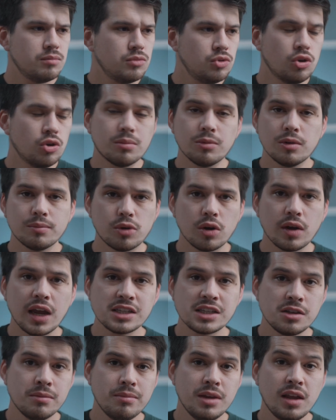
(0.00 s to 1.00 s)
normal
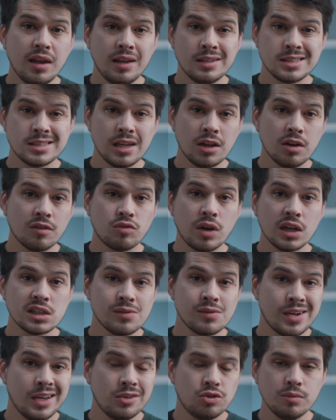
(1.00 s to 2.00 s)
broadcasting media instead of Rec
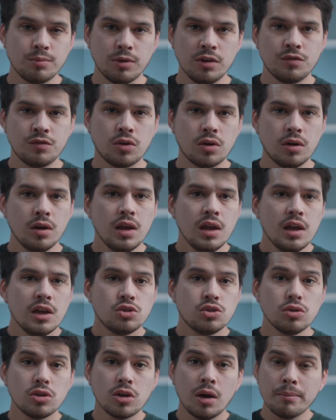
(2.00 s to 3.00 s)
709 2.4
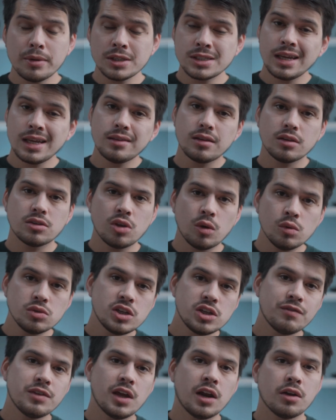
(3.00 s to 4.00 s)
to compensate the tone
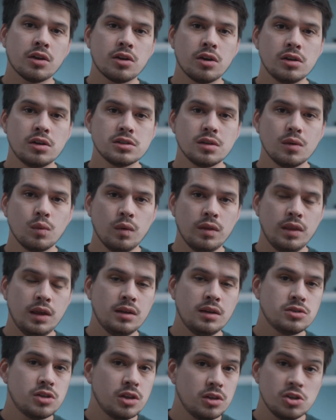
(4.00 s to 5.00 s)
shift that occurs
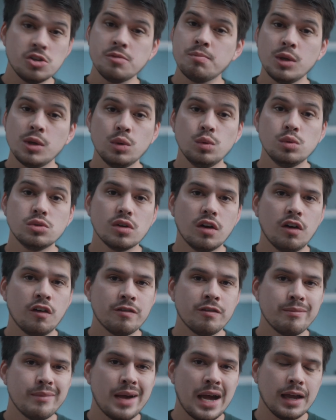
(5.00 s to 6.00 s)
within the GPUs
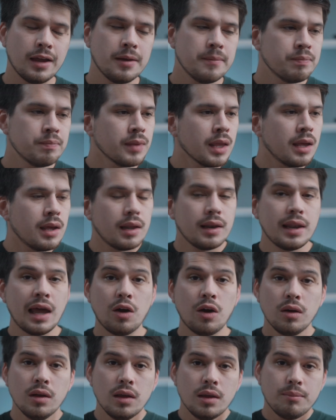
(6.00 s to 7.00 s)
of Mac.
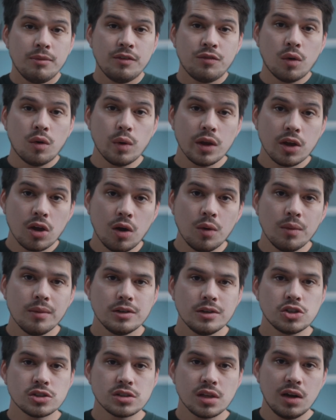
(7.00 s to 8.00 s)
Now, before we go,
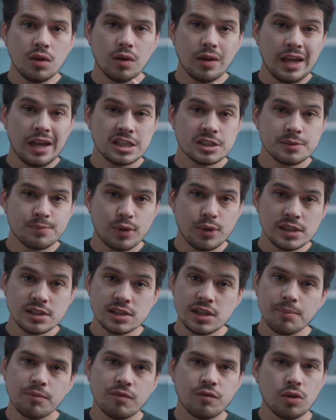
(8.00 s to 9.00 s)
just a little express
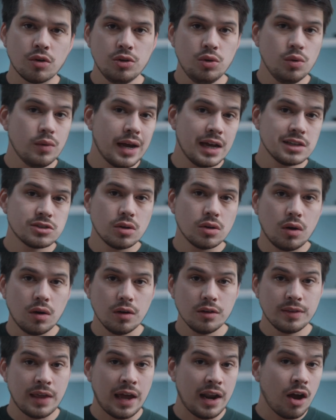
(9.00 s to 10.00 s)
tip for you guys
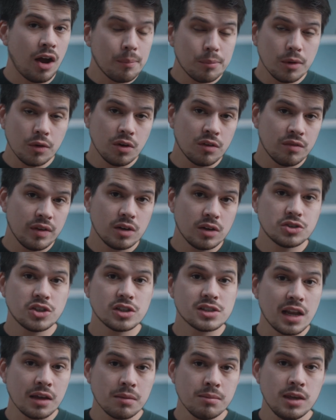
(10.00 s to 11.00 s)
that upload your videos
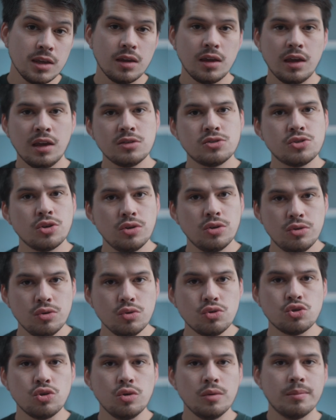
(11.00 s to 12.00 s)
just like me into
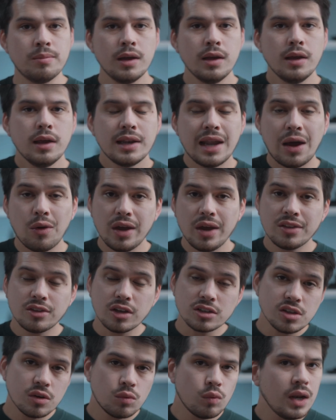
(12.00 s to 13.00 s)
YouTube. Now, it
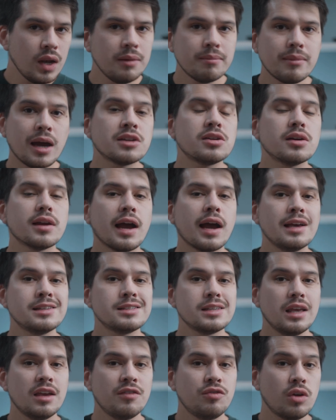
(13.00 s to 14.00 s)
doesn't really matter,
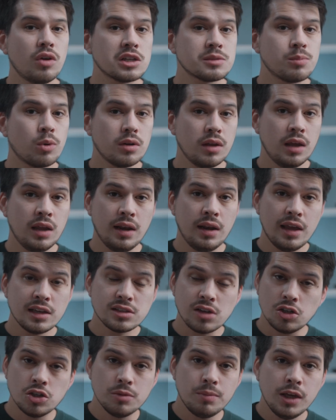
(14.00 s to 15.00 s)
guys, if you export in
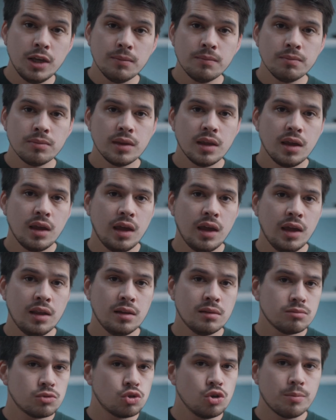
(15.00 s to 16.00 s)
sRGB,
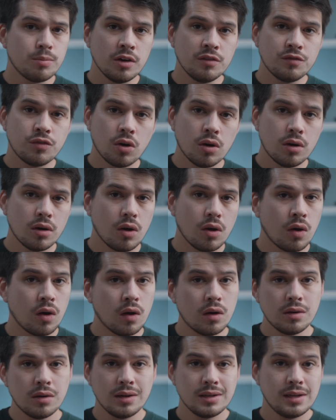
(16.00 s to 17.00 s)
in 2.4
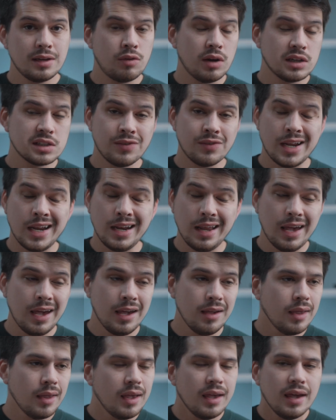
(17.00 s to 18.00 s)
or Rec
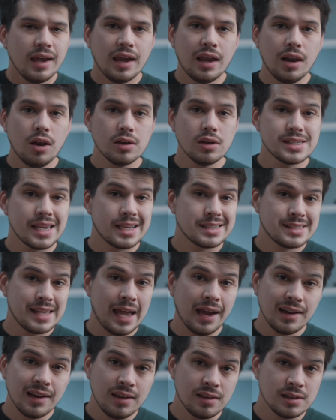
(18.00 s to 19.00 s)
709A, it looks
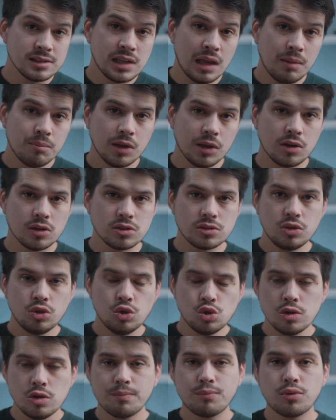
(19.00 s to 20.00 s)
exactly the same because
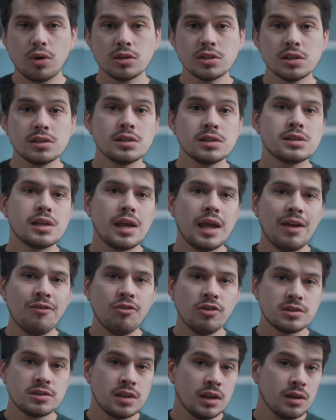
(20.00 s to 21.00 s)
YouTube processes
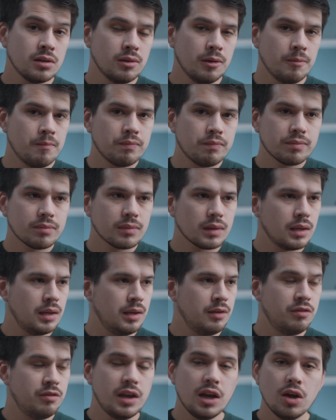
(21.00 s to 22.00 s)
every single
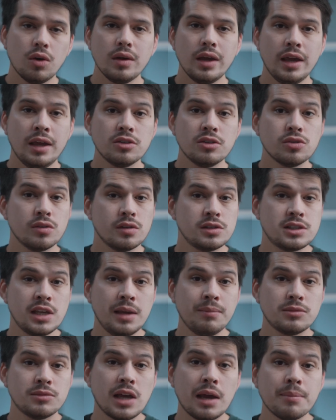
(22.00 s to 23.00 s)
video into the
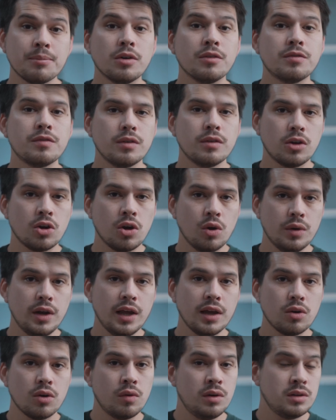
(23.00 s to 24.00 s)
same type of
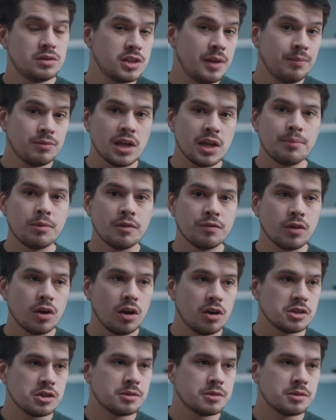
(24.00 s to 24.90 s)
codec or same type of color